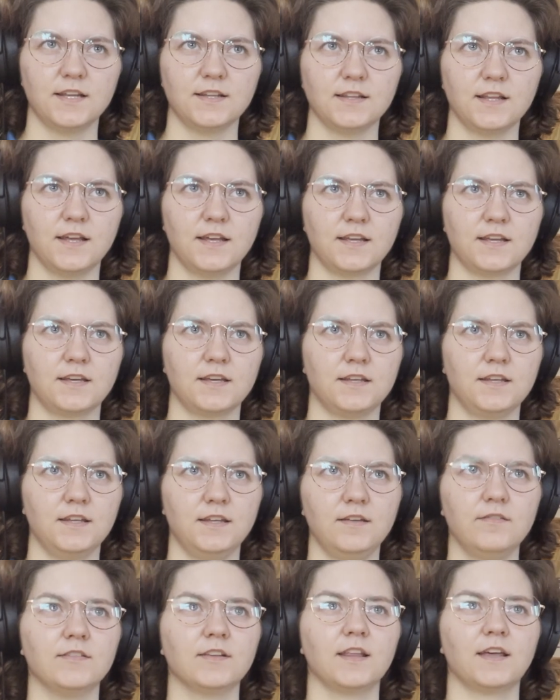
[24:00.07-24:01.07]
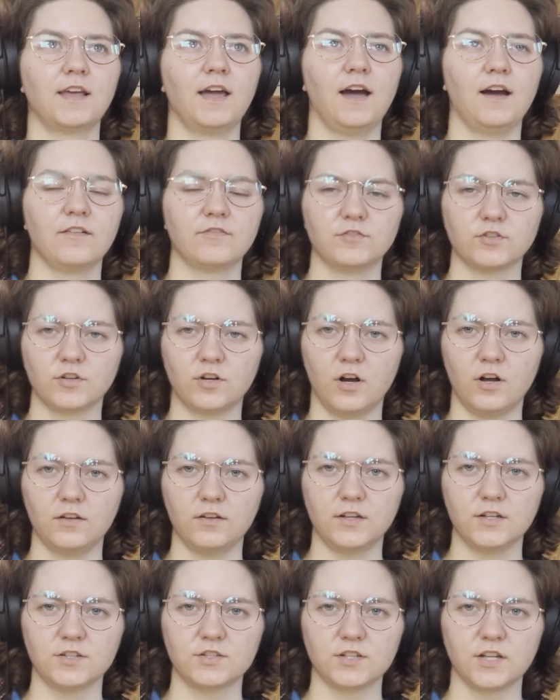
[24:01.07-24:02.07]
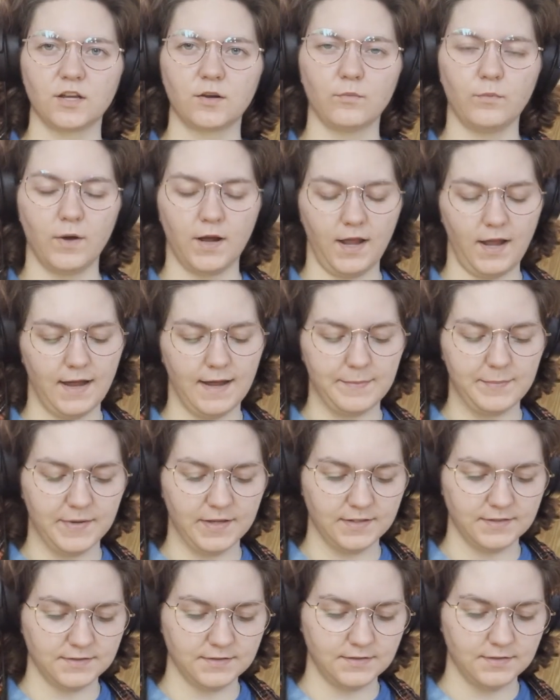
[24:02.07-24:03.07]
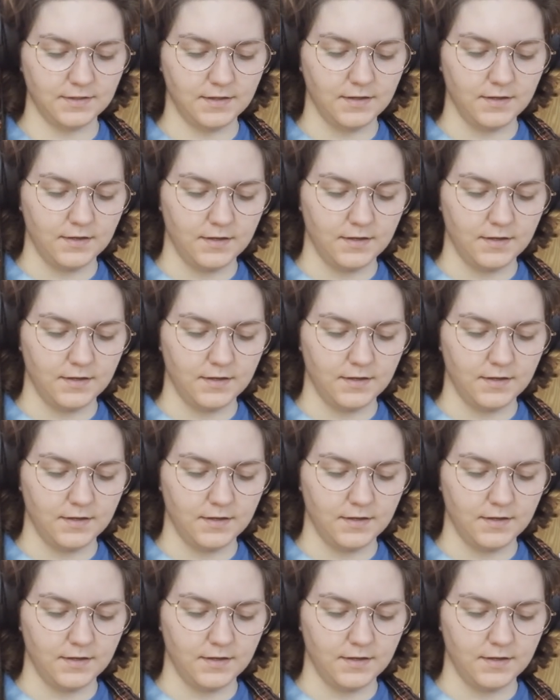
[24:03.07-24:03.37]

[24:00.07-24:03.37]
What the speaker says: and like even like after college, like what happens,